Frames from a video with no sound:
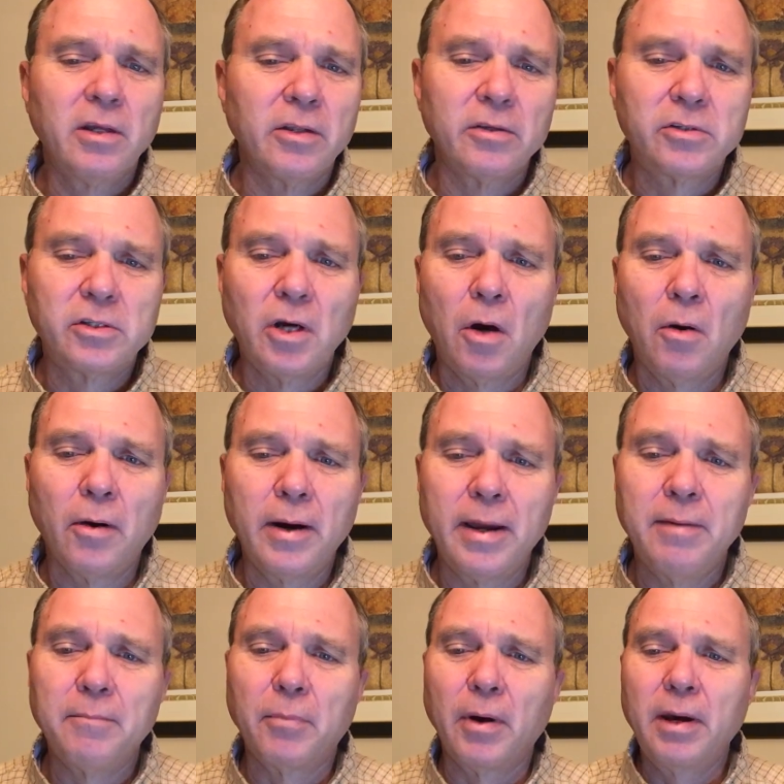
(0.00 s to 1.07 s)
the sower
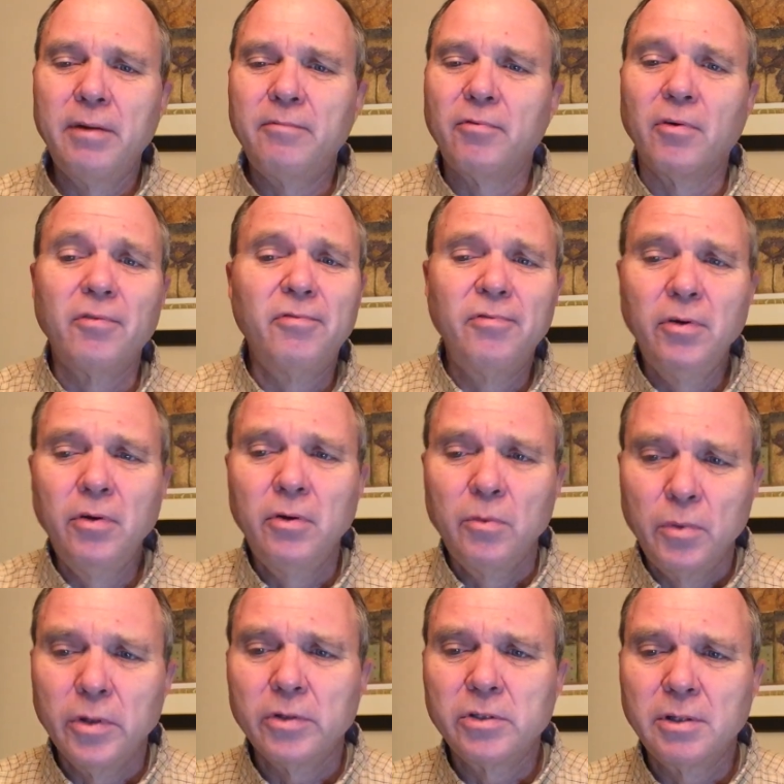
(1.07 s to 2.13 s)
and bread for food
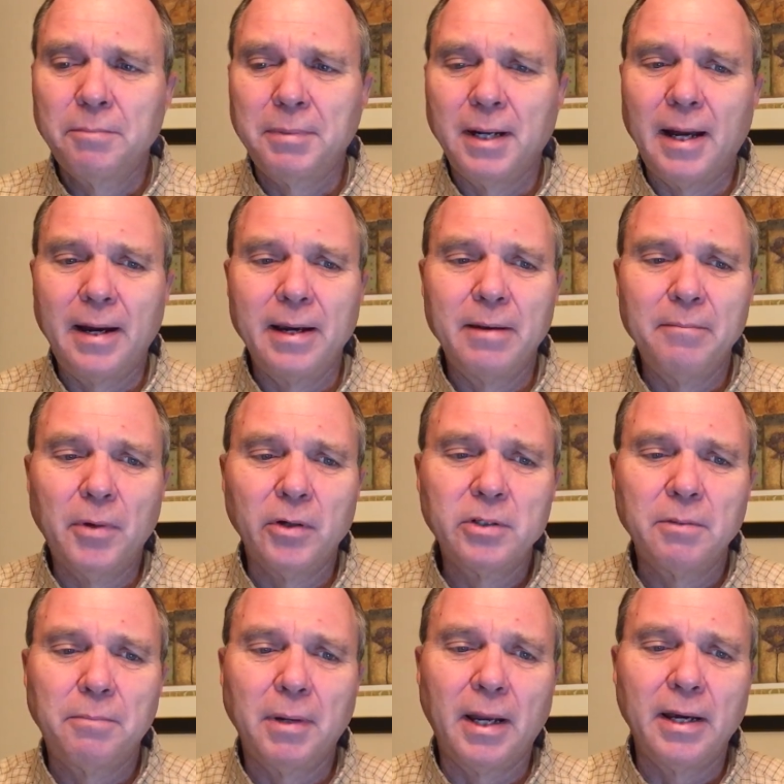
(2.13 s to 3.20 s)
will supply and
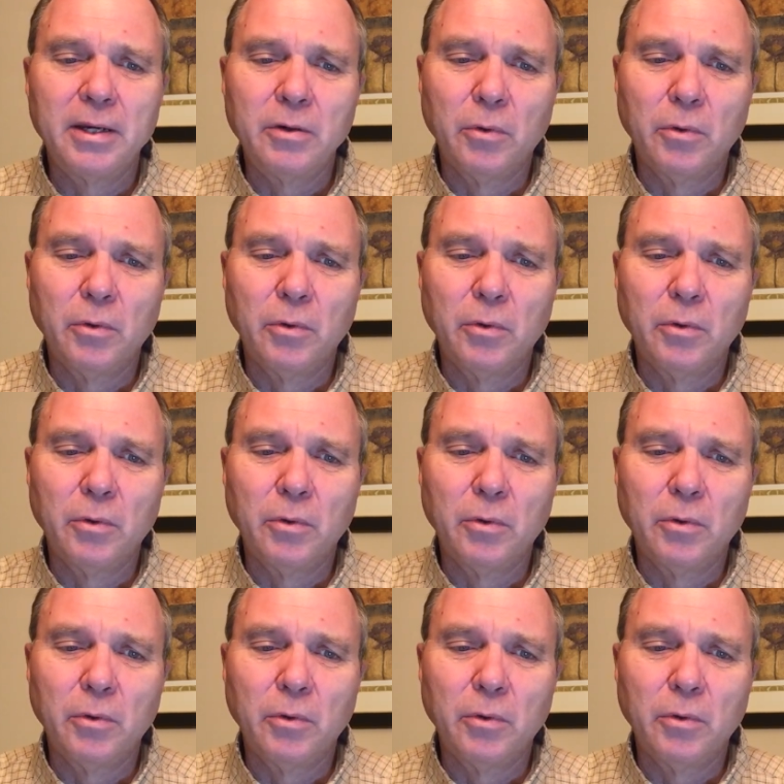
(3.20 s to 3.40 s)
multiply